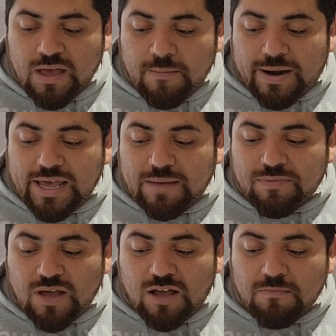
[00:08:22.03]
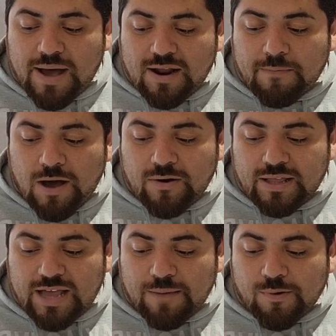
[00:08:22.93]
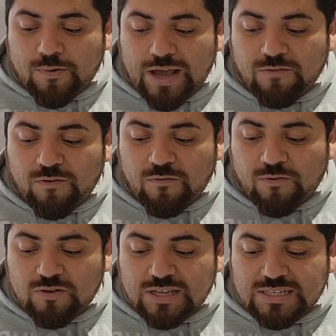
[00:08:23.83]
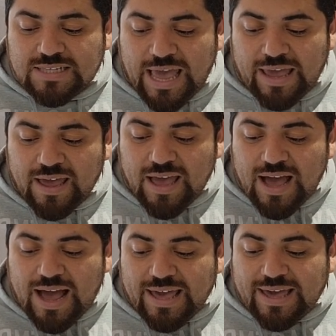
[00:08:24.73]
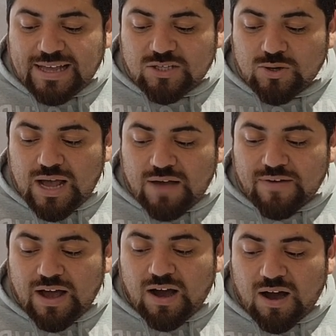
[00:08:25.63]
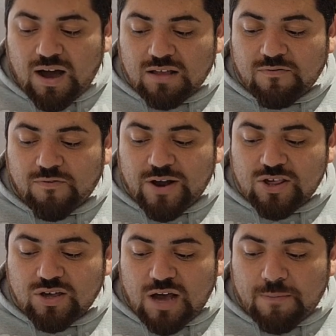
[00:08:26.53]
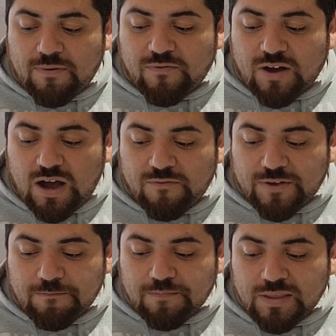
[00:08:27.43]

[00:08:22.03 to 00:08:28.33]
but I am not mad about it. I'm grateful for this day. I get to have a hot, fresh cup of coffee.